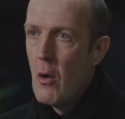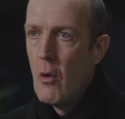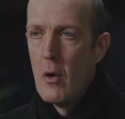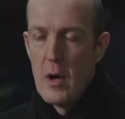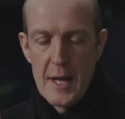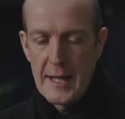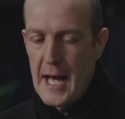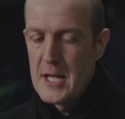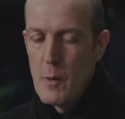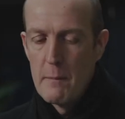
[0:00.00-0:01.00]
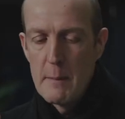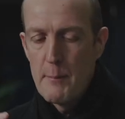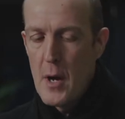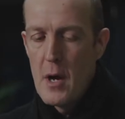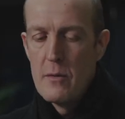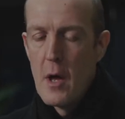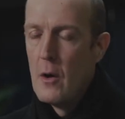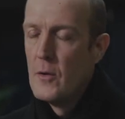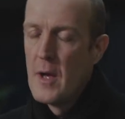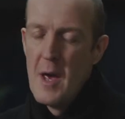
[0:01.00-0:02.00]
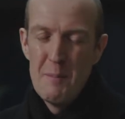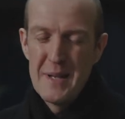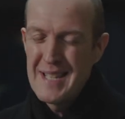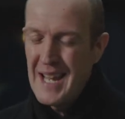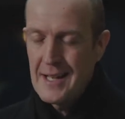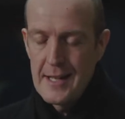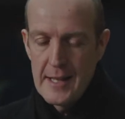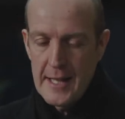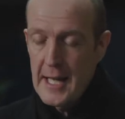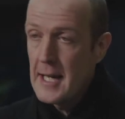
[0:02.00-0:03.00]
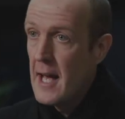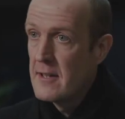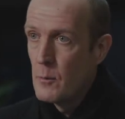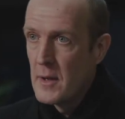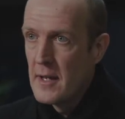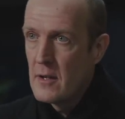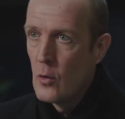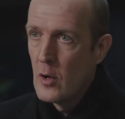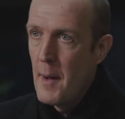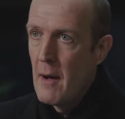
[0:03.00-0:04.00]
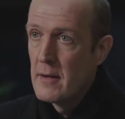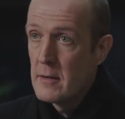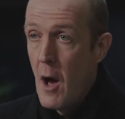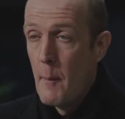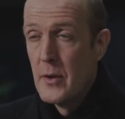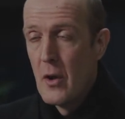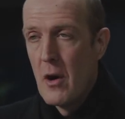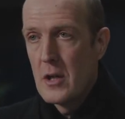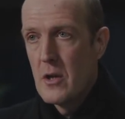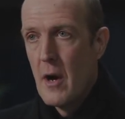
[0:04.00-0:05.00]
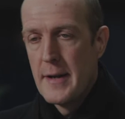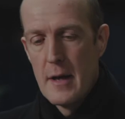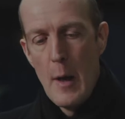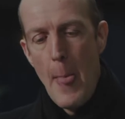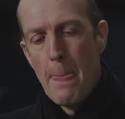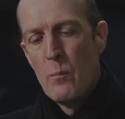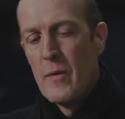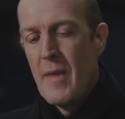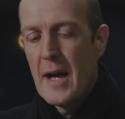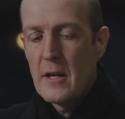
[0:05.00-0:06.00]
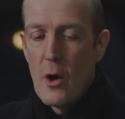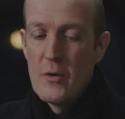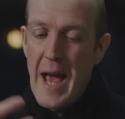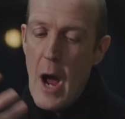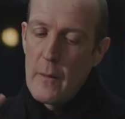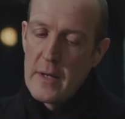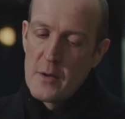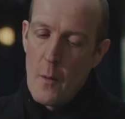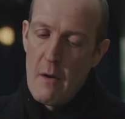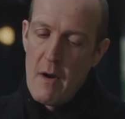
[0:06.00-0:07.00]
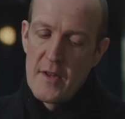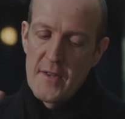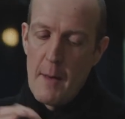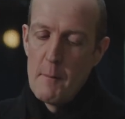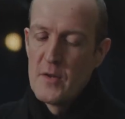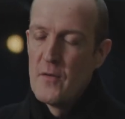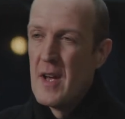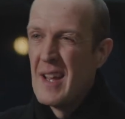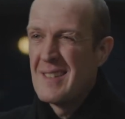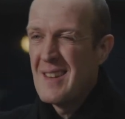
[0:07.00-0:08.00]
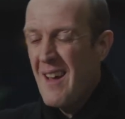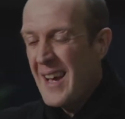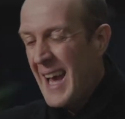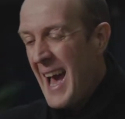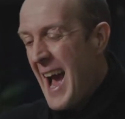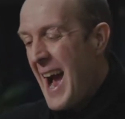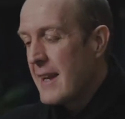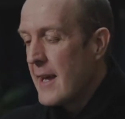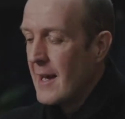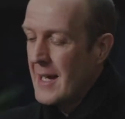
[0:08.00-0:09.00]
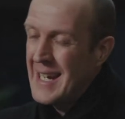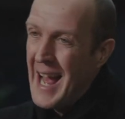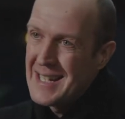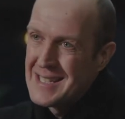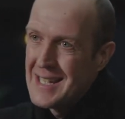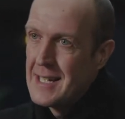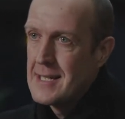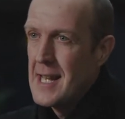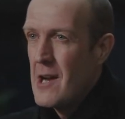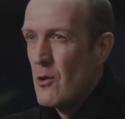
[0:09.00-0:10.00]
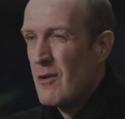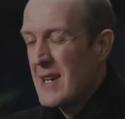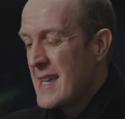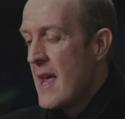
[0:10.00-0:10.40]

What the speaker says: oil and gas, when we burn those, particularly the key gas that we need to talk about is carbon dioxide, when that goes out into our Earth's atmosphere, it's like adding a gaseous layer or a